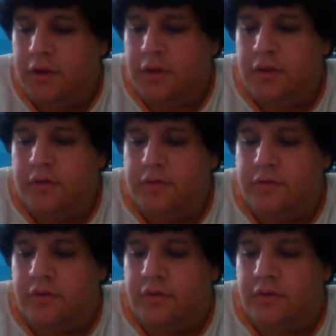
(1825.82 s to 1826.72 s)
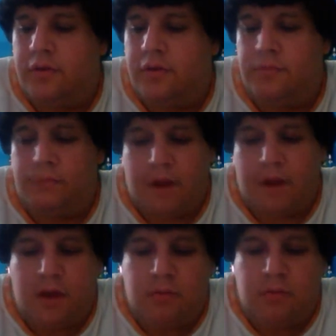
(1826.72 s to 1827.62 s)
So
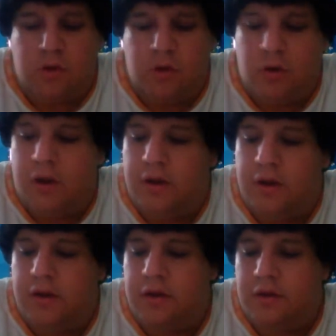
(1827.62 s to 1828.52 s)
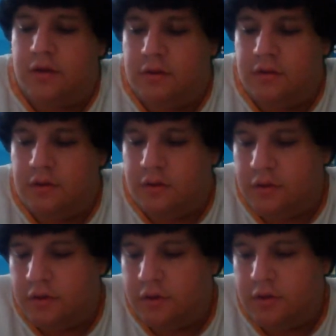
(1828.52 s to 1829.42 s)
now we'll go ahead and
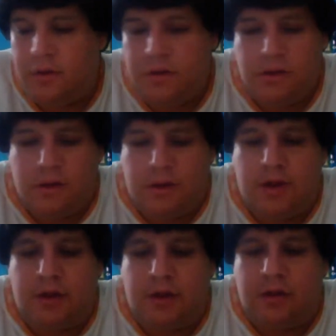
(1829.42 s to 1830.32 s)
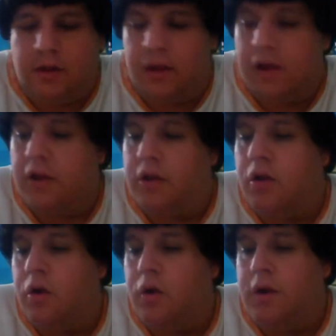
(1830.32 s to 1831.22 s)
get it
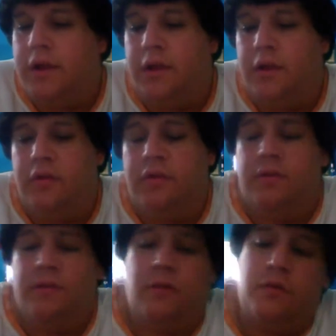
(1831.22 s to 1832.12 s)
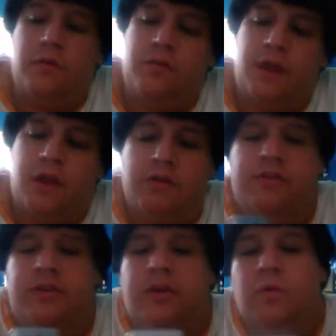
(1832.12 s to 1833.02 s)
going here. This phone's an
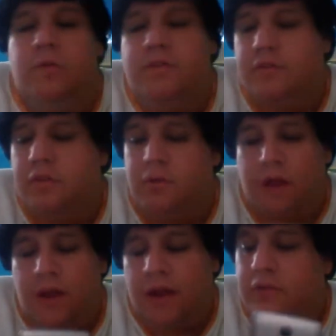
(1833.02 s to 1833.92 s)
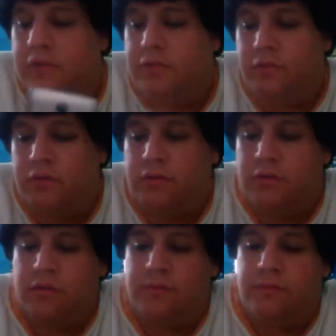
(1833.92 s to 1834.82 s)
LG Aristo. I like this phone. It's a
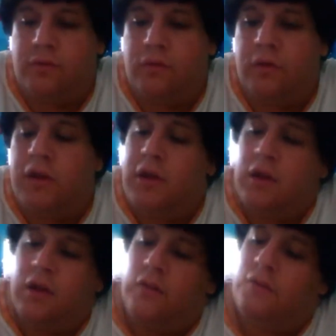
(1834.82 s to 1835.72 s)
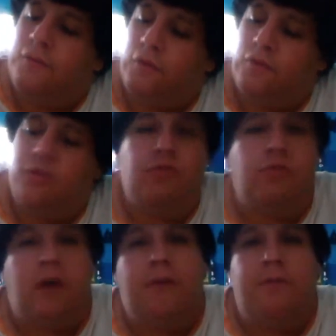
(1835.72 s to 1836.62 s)
good phone. And this phone's a
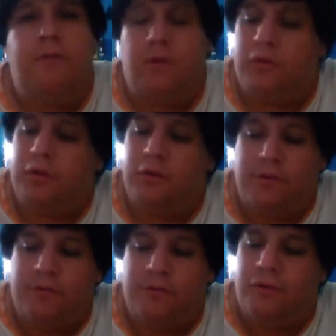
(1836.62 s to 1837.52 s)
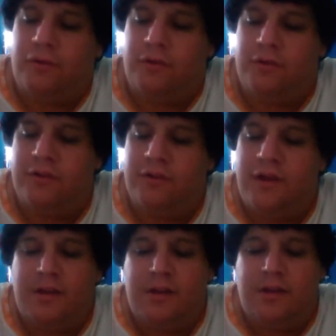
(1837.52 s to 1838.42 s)
track phone. You know, this phone is
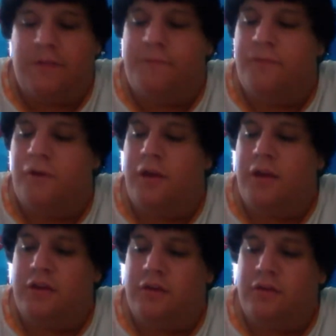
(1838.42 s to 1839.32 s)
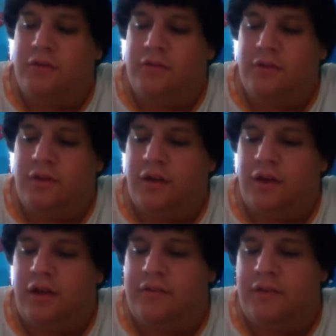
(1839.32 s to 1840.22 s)
the phone I use
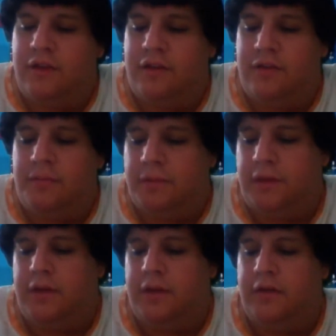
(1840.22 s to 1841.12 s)
as an EVP.